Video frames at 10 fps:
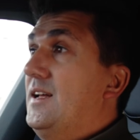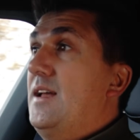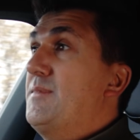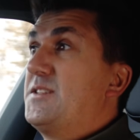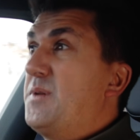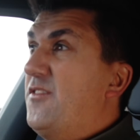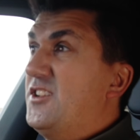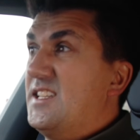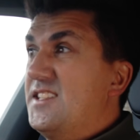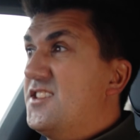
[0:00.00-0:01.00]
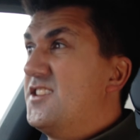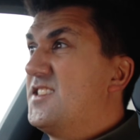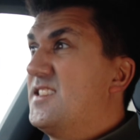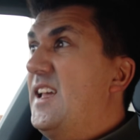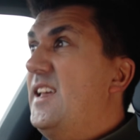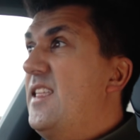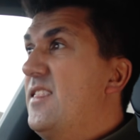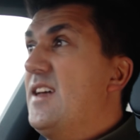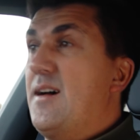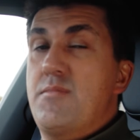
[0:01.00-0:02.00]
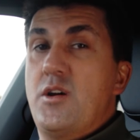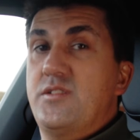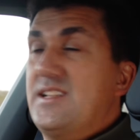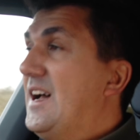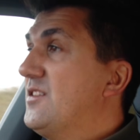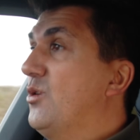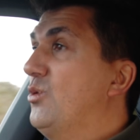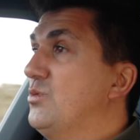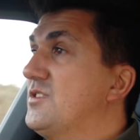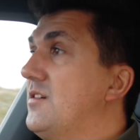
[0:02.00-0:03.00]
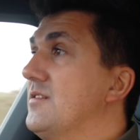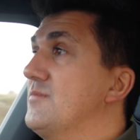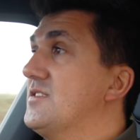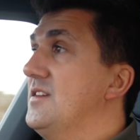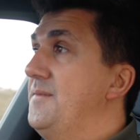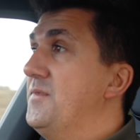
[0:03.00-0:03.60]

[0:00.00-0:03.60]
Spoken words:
It makes perfect sense to just stay in that mode at all times.